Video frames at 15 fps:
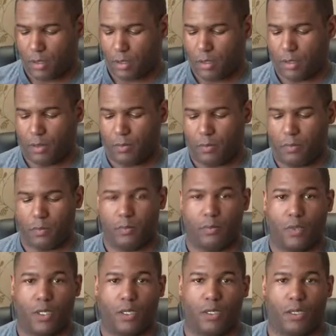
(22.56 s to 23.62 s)
but
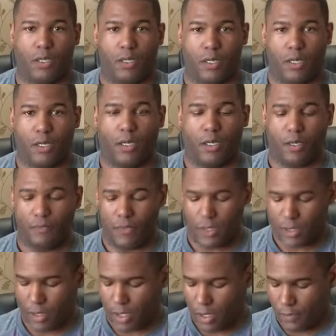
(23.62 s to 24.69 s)

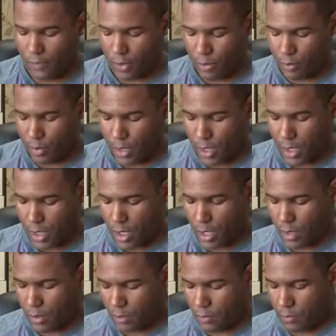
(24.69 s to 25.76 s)
obviously I haven't opened it yet.